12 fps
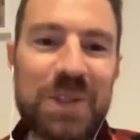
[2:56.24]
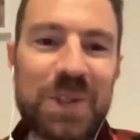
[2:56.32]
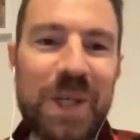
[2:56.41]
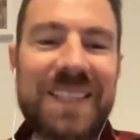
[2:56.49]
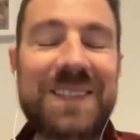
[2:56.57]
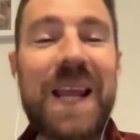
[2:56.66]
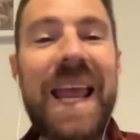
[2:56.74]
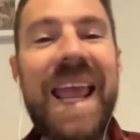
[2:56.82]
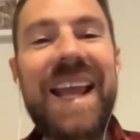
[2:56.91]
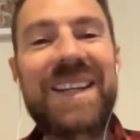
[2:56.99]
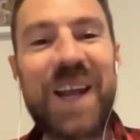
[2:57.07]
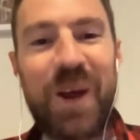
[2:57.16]

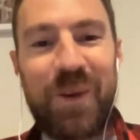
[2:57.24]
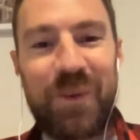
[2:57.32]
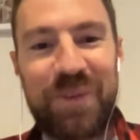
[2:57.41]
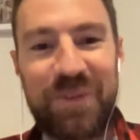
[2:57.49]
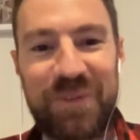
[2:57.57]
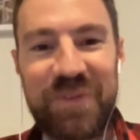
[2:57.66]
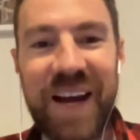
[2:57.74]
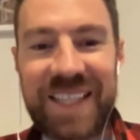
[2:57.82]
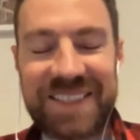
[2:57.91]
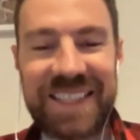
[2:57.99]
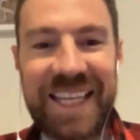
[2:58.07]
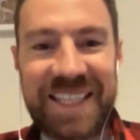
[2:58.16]
Hendo, for
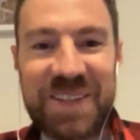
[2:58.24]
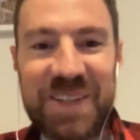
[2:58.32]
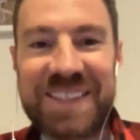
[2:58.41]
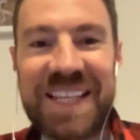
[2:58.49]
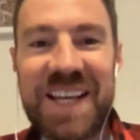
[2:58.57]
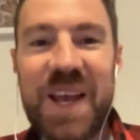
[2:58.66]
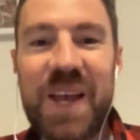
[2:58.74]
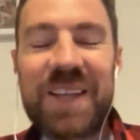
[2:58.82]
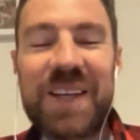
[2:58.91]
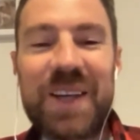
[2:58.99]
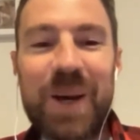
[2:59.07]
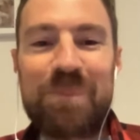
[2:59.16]
fuck's sake,
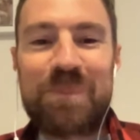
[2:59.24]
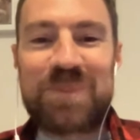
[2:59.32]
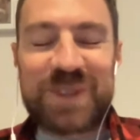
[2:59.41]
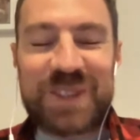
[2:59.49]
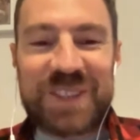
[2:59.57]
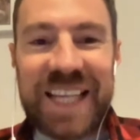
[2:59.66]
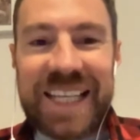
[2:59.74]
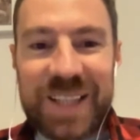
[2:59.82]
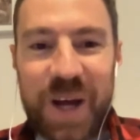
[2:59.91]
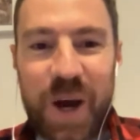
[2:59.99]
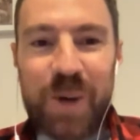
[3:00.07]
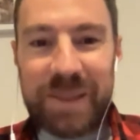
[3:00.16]
you got sent a
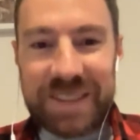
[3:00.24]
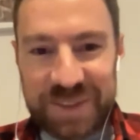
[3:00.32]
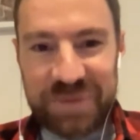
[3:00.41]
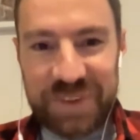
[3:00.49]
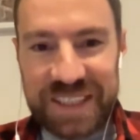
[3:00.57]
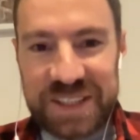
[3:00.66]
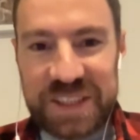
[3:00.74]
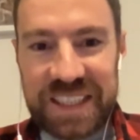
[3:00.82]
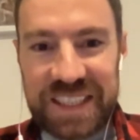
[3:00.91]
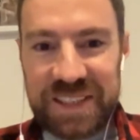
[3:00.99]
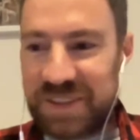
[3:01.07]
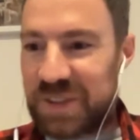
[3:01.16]
whole bunch of free shit
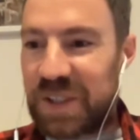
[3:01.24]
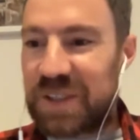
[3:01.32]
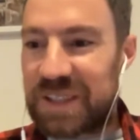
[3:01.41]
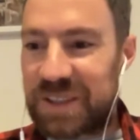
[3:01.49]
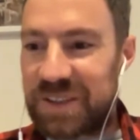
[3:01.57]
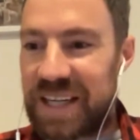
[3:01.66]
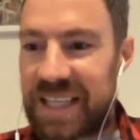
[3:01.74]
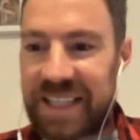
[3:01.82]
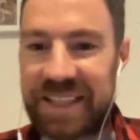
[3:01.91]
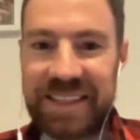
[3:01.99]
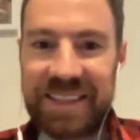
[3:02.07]
and you're trolling already?